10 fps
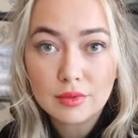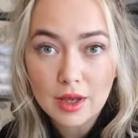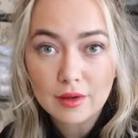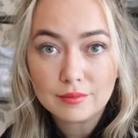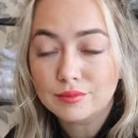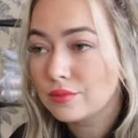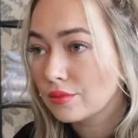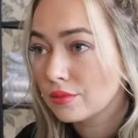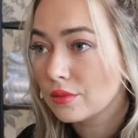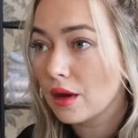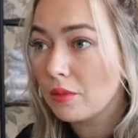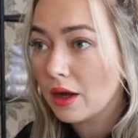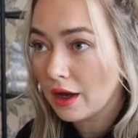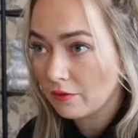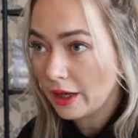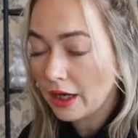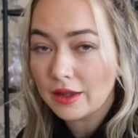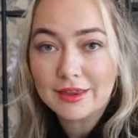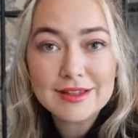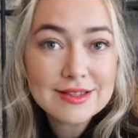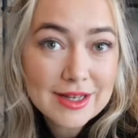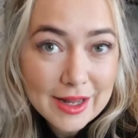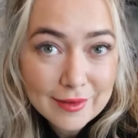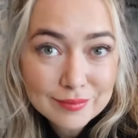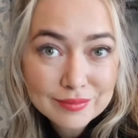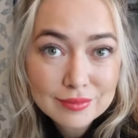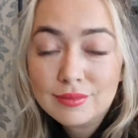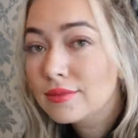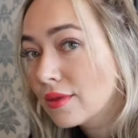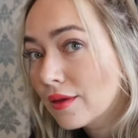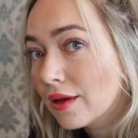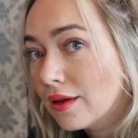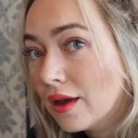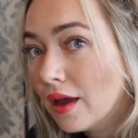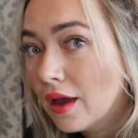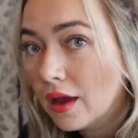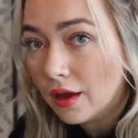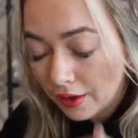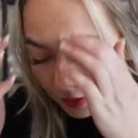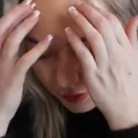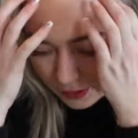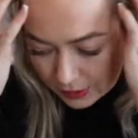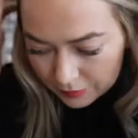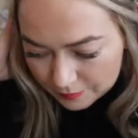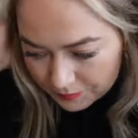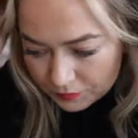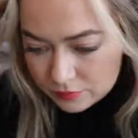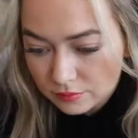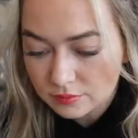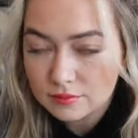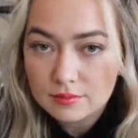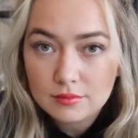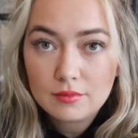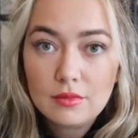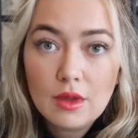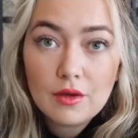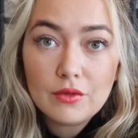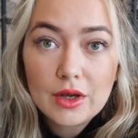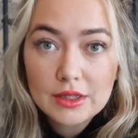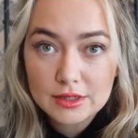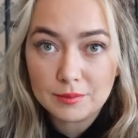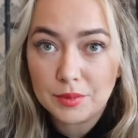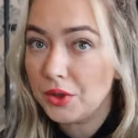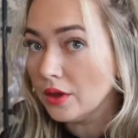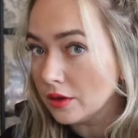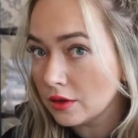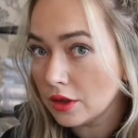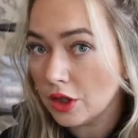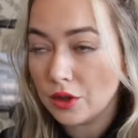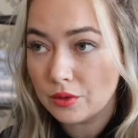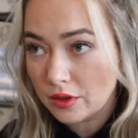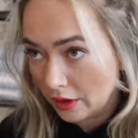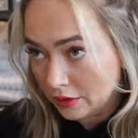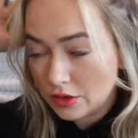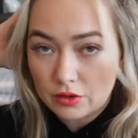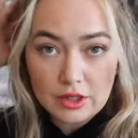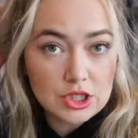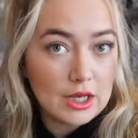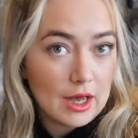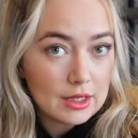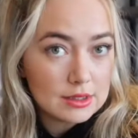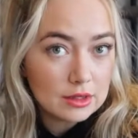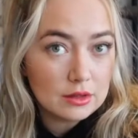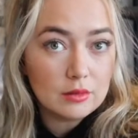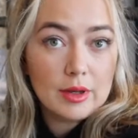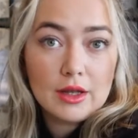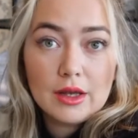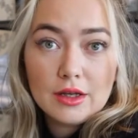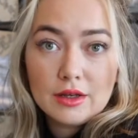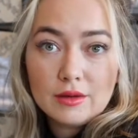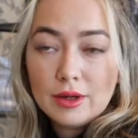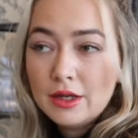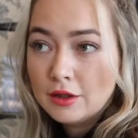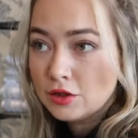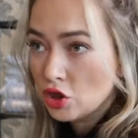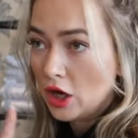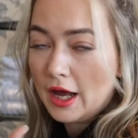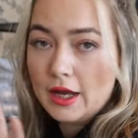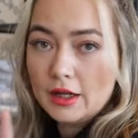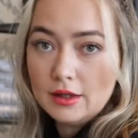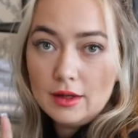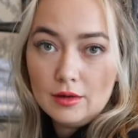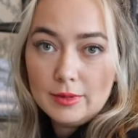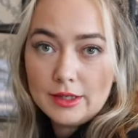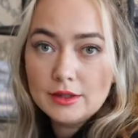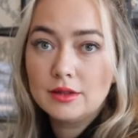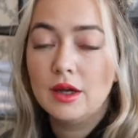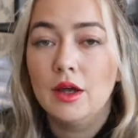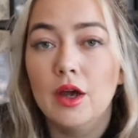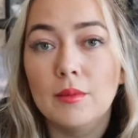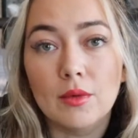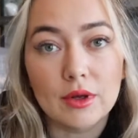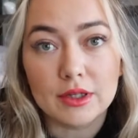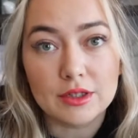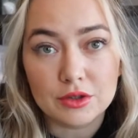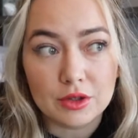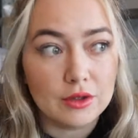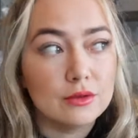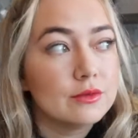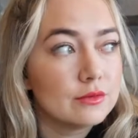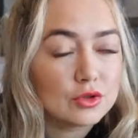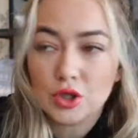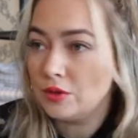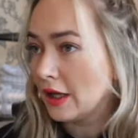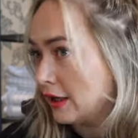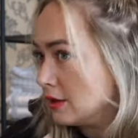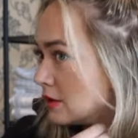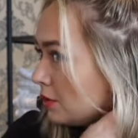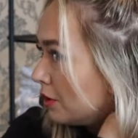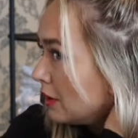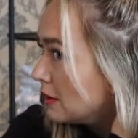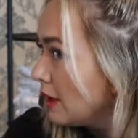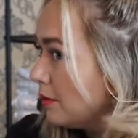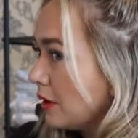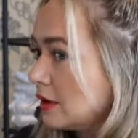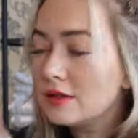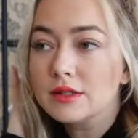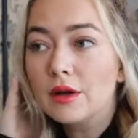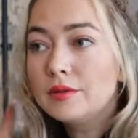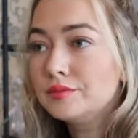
Yeah, I'm gonna have my hair like this today. And very simple, cute. The little scrunchie adds a little bit, like you tried a little bit, but really it took you 2 seconds to put this up because,